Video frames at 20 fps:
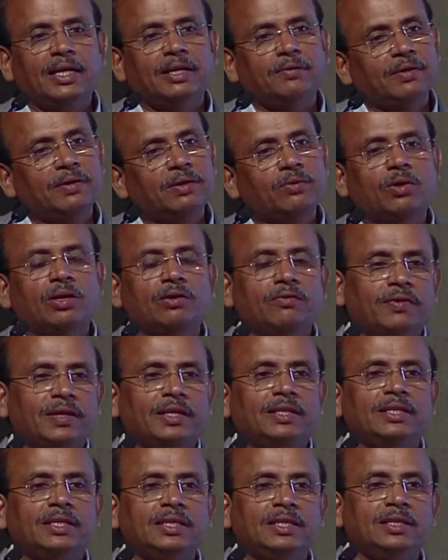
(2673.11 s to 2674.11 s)
and we
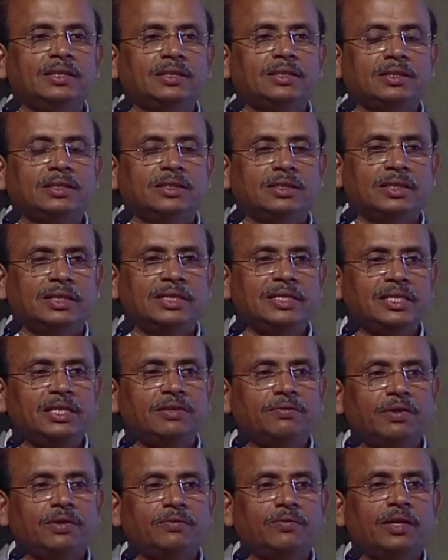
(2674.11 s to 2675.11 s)
qualify the
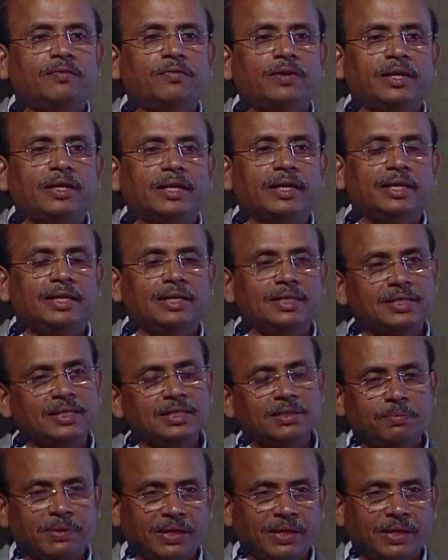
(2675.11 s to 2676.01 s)
engine for whirl flutter conditions,